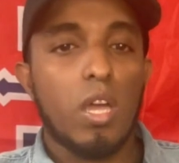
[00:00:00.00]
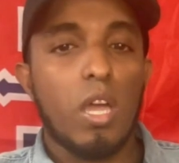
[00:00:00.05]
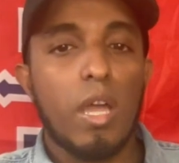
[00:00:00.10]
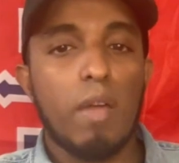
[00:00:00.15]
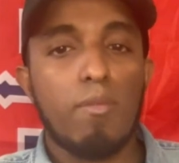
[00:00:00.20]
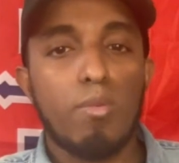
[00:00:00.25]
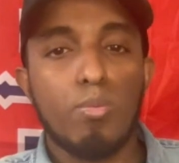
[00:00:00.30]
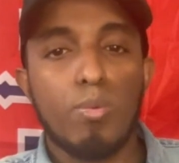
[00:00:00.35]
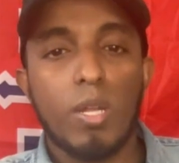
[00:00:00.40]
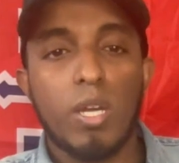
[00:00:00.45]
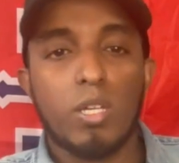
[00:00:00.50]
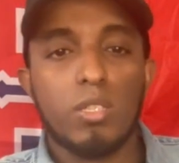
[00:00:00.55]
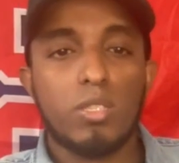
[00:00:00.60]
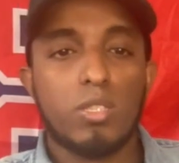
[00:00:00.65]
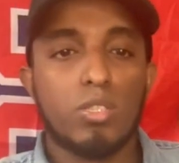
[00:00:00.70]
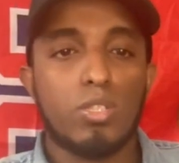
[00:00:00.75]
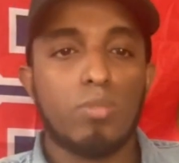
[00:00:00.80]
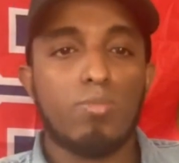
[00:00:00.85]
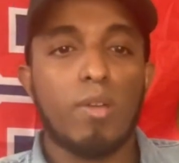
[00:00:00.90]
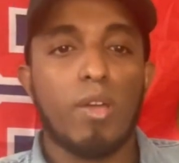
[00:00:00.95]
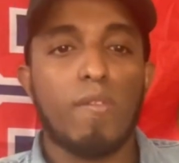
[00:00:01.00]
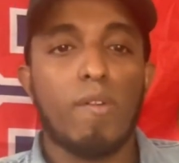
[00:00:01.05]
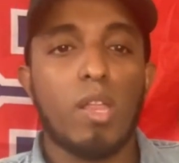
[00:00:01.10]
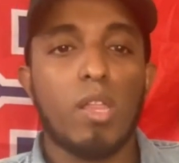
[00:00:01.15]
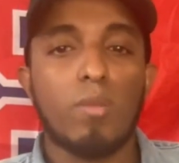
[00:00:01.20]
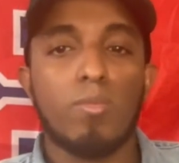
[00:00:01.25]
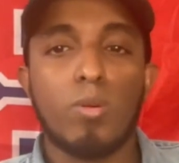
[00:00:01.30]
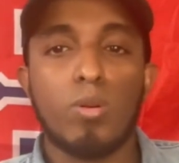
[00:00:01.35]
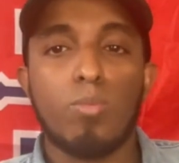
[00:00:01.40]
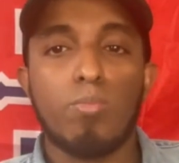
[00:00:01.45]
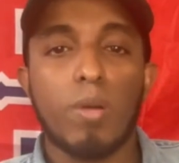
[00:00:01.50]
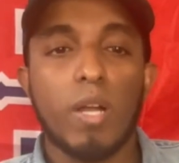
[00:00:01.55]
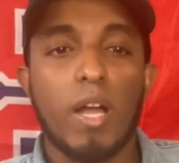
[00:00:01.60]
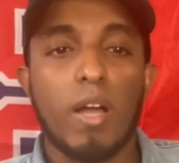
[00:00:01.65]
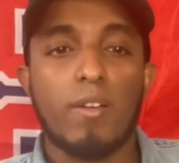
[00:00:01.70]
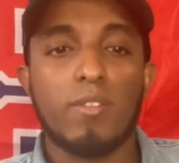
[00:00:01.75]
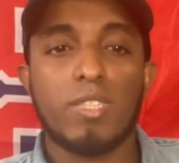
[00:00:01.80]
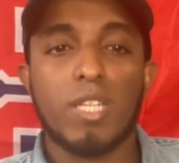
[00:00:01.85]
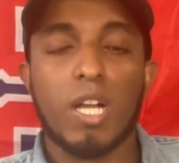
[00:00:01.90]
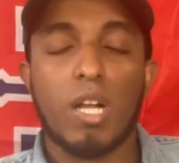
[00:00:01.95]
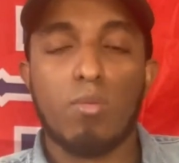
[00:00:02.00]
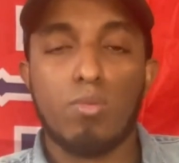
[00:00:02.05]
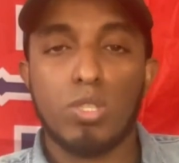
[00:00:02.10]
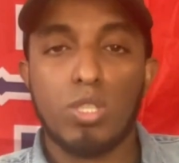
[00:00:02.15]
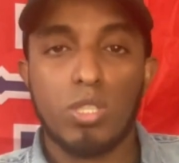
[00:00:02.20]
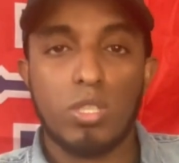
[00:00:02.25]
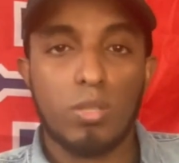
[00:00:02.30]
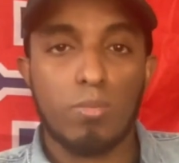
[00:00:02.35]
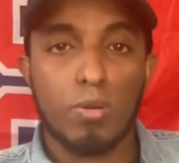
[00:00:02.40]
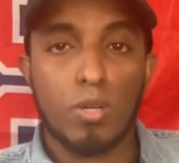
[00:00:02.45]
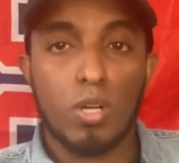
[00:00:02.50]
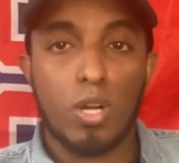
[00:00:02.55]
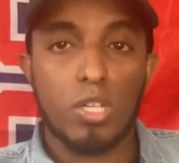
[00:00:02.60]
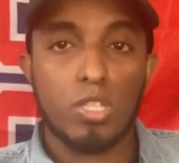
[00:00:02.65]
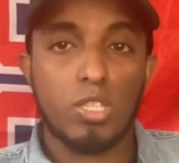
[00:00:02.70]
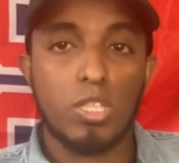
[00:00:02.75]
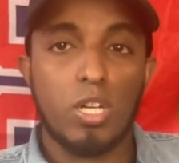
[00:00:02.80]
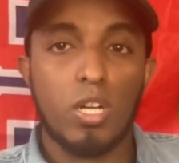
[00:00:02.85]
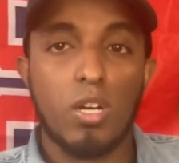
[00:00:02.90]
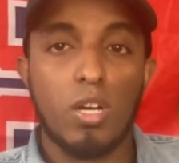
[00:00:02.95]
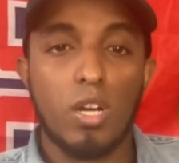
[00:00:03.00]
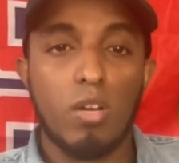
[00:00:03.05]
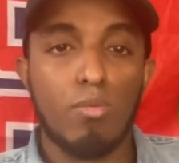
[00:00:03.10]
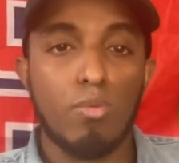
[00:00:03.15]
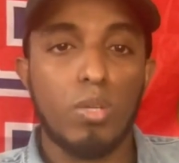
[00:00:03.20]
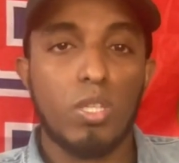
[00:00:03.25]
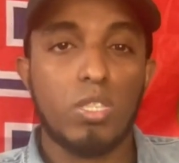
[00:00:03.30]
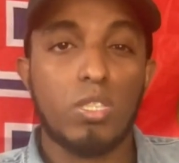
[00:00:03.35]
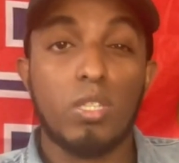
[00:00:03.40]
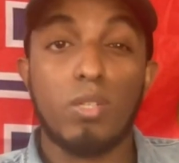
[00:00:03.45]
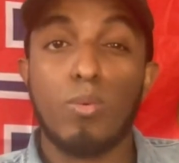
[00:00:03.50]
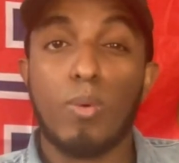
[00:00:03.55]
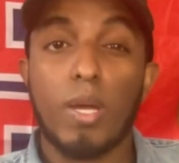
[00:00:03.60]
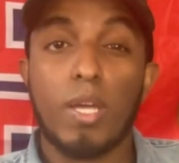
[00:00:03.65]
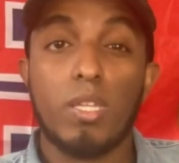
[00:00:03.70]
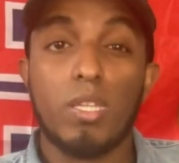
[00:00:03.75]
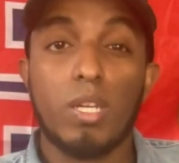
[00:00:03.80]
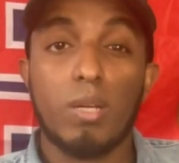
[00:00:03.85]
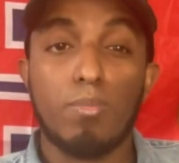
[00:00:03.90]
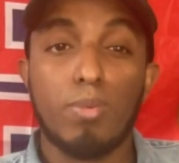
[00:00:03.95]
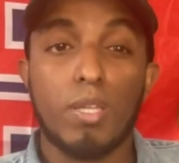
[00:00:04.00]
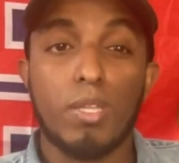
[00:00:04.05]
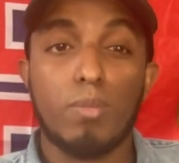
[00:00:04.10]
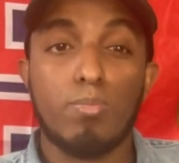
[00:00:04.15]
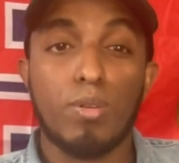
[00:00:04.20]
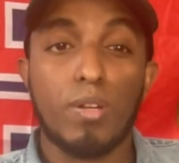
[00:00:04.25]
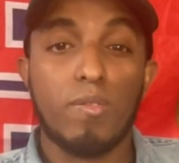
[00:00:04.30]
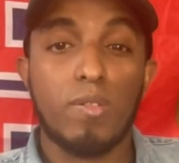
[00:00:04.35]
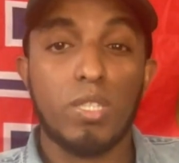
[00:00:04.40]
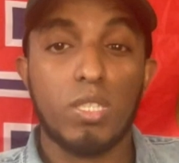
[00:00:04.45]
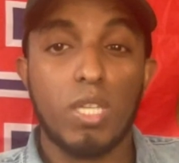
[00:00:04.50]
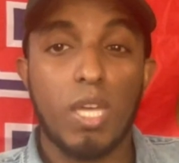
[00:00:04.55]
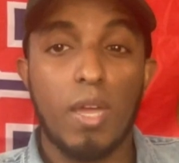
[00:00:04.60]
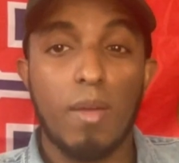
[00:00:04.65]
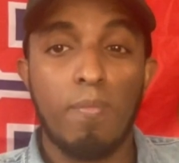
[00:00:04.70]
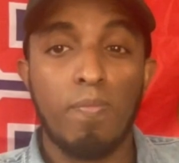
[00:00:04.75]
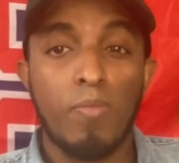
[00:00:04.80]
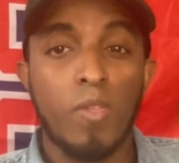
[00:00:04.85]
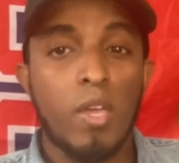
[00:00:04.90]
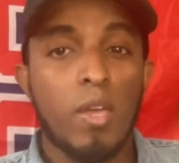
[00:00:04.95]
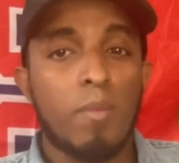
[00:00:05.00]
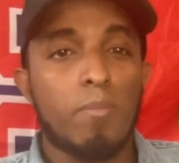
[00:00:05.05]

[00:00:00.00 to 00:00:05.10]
Everybody else should be available. Bukayo Saka was just a precautionary reason why he didn't play the previous game.